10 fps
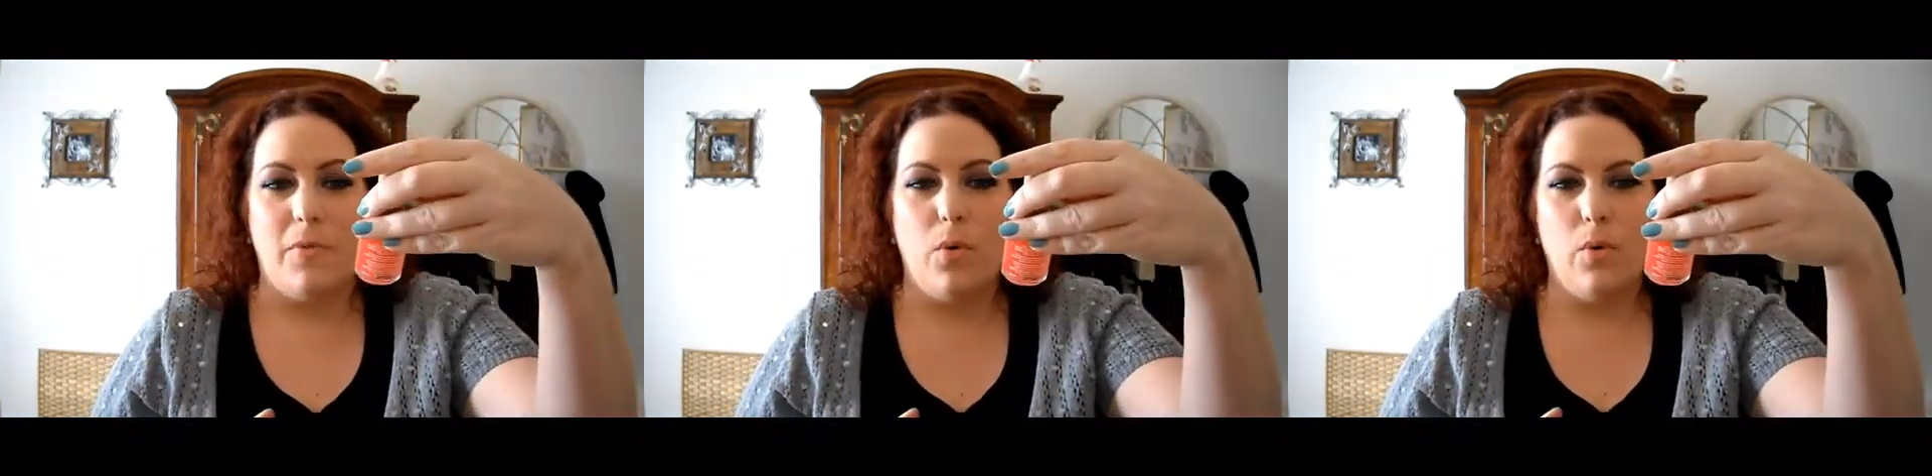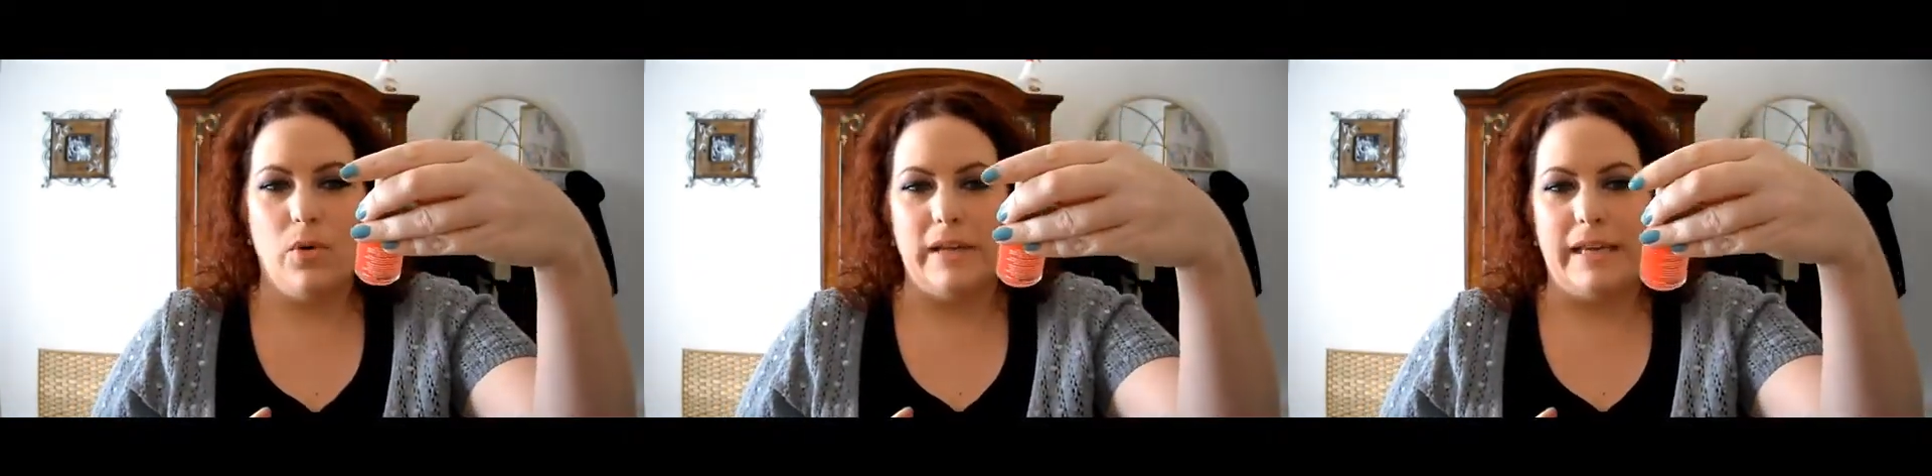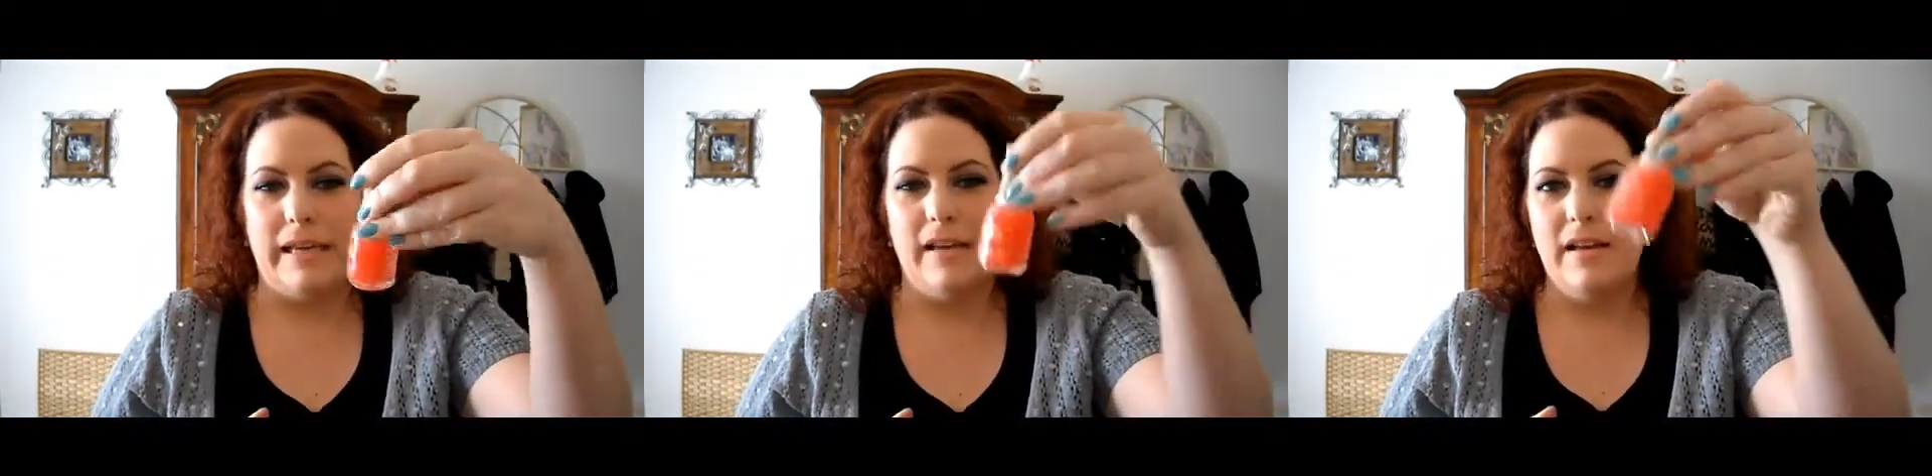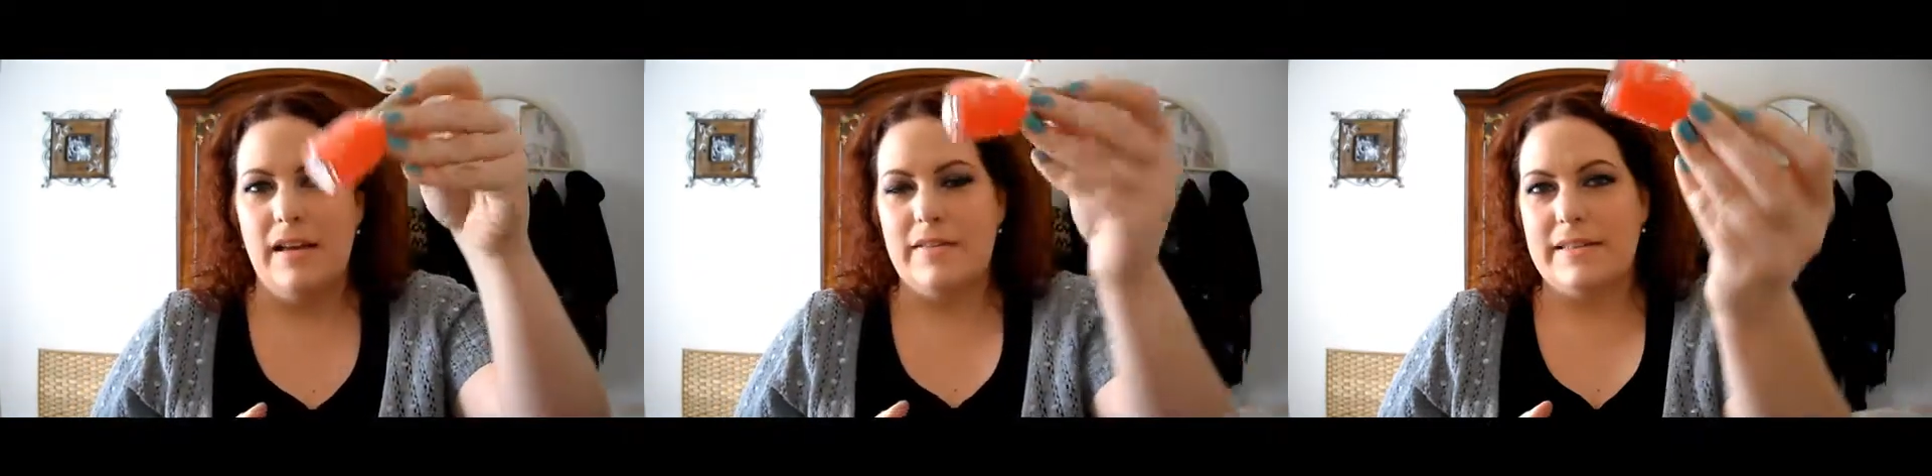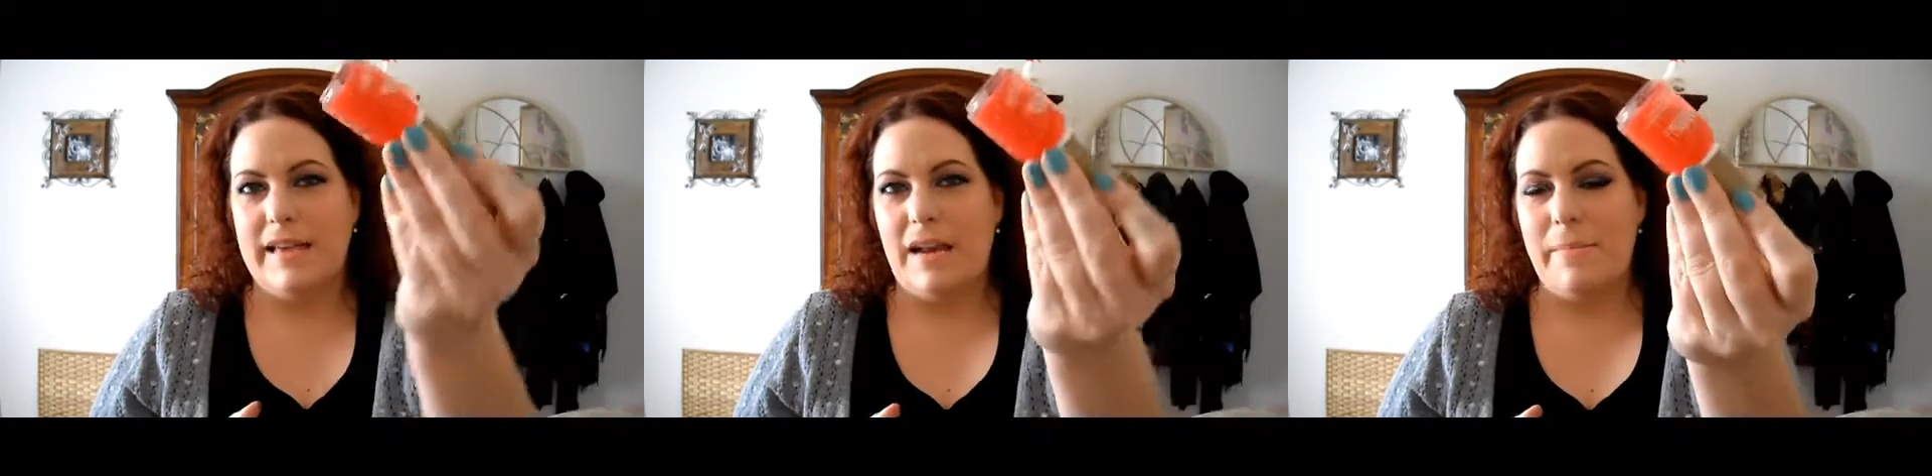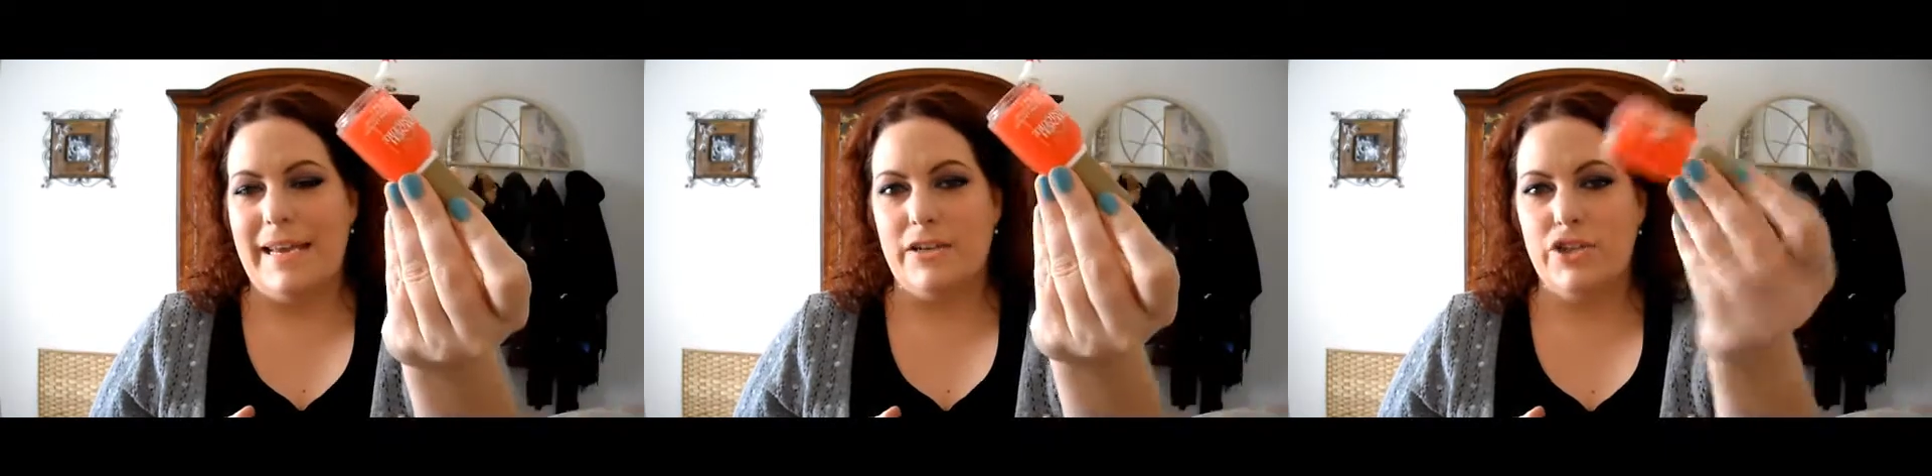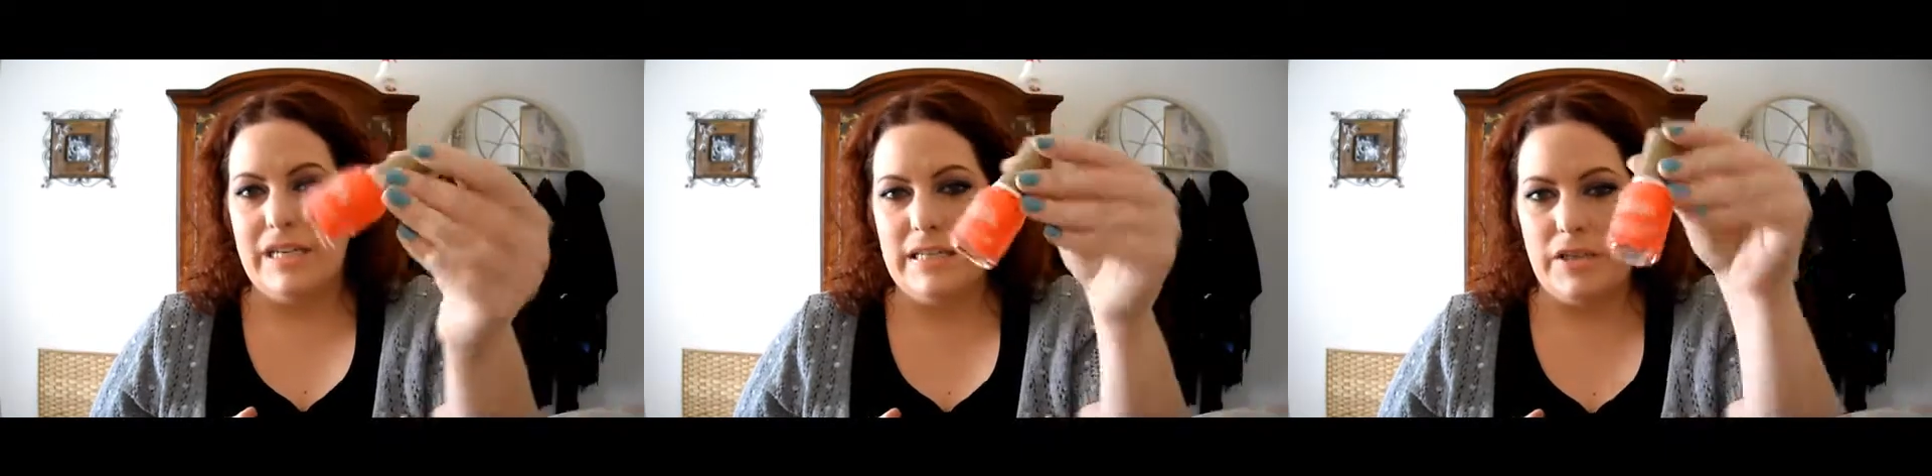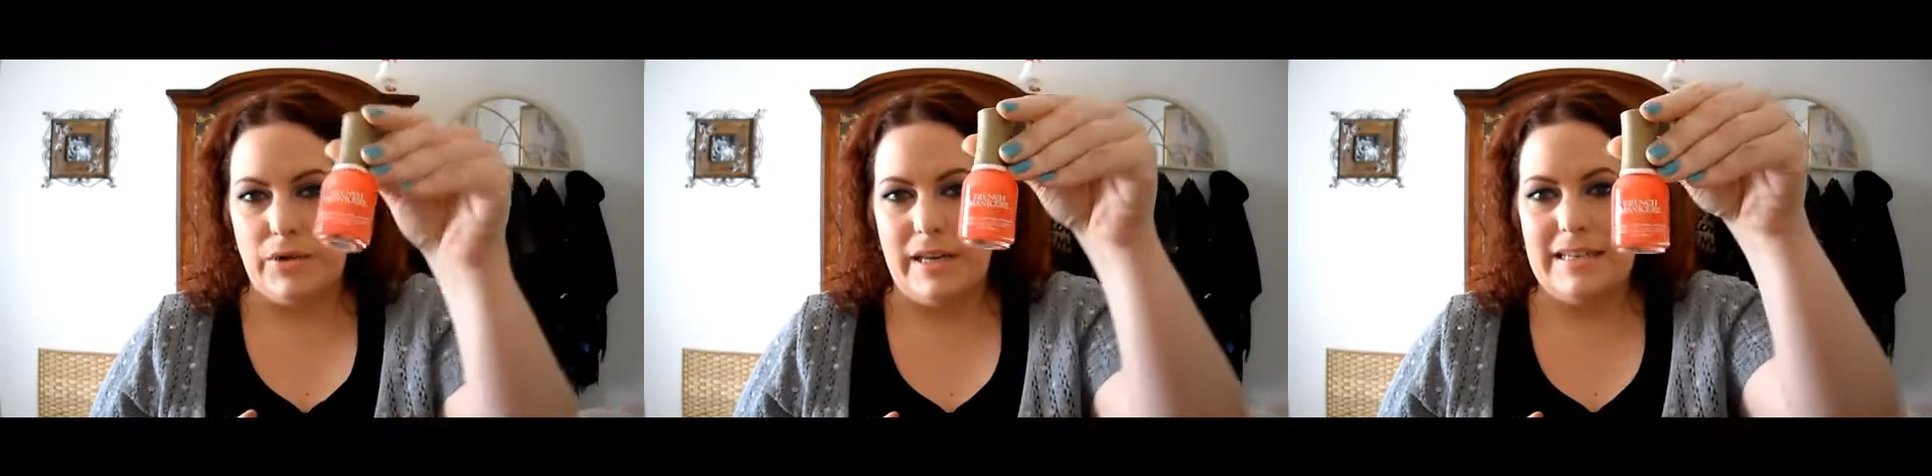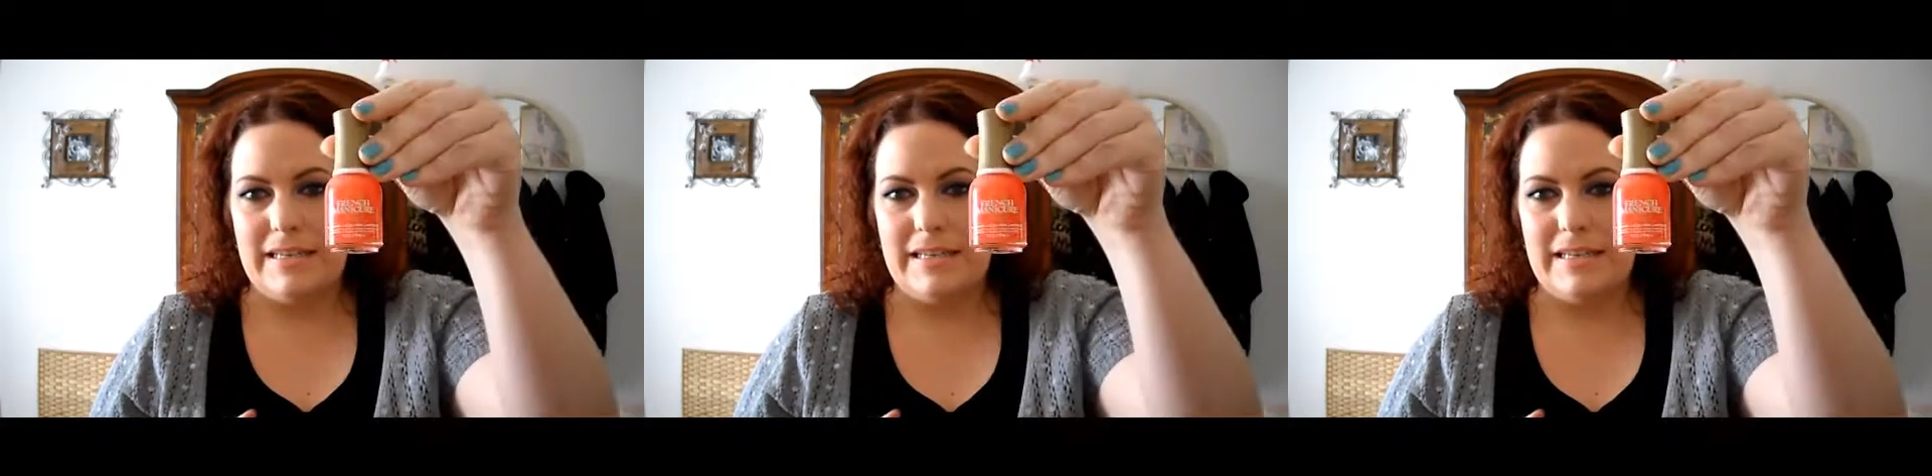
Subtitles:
Orly that's got a pink sheen to it,